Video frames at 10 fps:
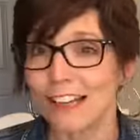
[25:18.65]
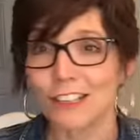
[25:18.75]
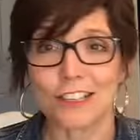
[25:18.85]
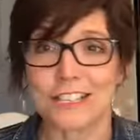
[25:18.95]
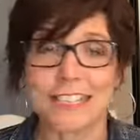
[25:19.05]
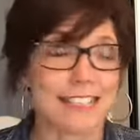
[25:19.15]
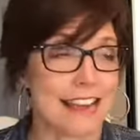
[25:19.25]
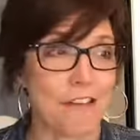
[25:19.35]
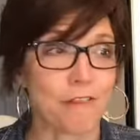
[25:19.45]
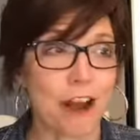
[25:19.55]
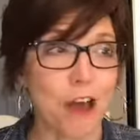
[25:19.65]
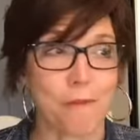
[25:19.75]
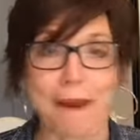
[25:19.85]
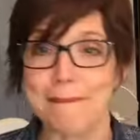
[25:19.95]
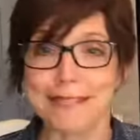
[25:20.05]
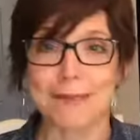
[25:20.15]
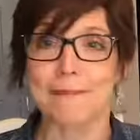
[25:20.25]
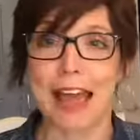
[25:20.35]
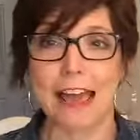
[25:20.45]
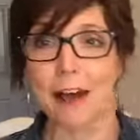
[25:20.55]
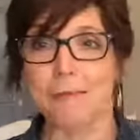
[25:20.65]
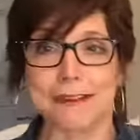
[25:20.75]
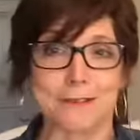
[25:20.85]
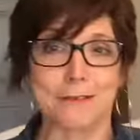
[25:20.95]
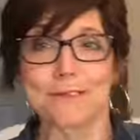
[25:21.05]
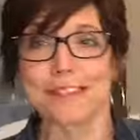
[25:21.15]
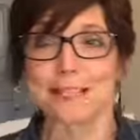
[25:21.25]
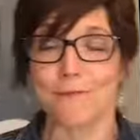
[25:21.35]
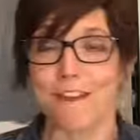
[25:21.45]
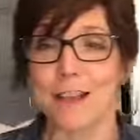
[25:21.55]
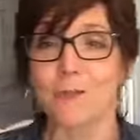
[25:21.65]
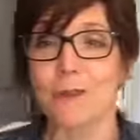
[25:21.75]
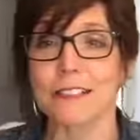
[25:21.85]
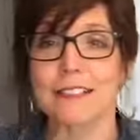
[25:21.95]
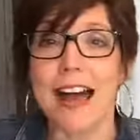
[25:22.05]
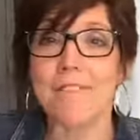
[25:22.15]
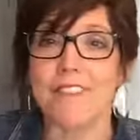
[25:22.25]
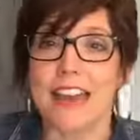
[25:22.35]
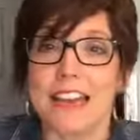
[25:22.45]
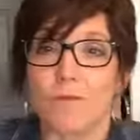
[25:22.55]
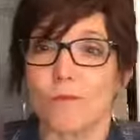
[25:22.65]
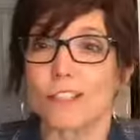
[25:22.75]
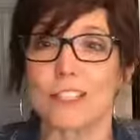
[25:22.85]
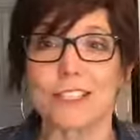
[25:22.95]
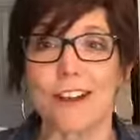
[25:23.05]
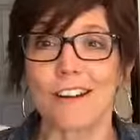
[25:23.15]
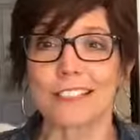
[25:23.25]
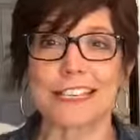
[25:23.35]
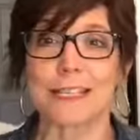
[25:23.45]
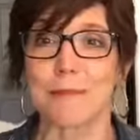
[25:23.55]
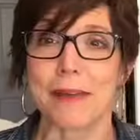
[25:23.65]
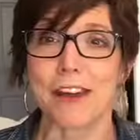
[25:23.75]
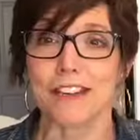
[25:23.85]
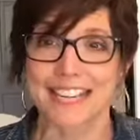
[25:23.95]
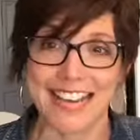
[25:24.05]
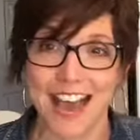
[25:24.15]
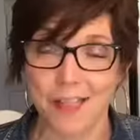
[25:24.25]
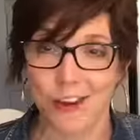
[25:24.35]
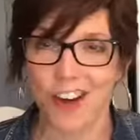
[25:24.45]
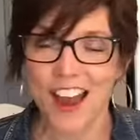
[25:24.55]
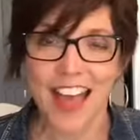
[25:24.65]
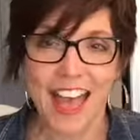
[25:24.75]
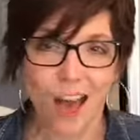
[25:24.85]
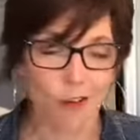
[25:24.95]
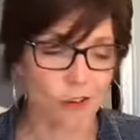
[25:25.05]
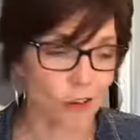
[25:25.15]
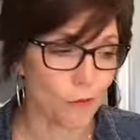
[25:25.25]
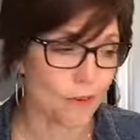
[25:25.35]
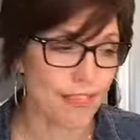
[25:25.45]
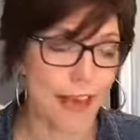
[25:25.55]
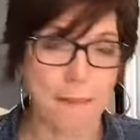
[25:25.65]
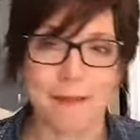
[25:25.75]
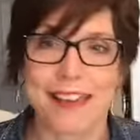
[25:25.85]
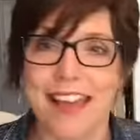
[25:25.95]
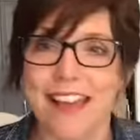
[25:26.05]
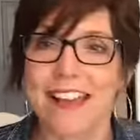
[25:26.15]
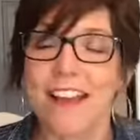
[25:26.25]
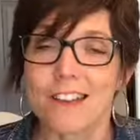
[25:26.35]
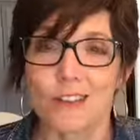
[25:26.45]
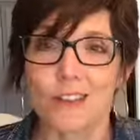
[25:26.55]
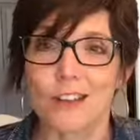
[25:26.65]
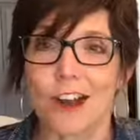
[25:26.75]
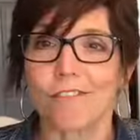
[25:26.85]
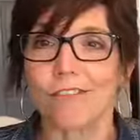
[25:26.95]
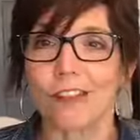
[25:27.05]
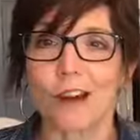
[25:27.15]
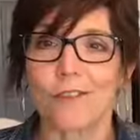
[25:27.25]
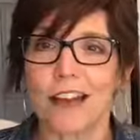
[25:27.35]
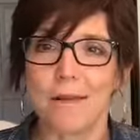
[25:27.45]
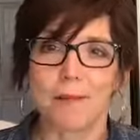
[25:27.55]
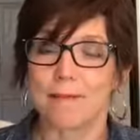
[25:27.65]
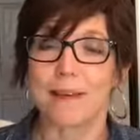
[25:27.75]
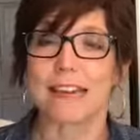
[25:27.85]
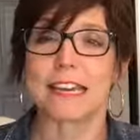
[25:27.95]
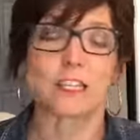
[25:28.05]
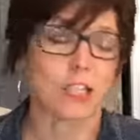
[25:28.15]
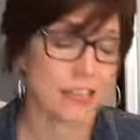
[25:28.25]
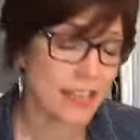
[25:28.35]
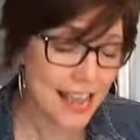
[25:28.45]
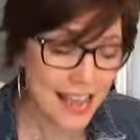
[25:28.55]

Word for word: You just never know. Maybe someday I'll be doing this Facebook Live thing and we'll just all disappear together. How cool would that be to start floating up in my kitchen?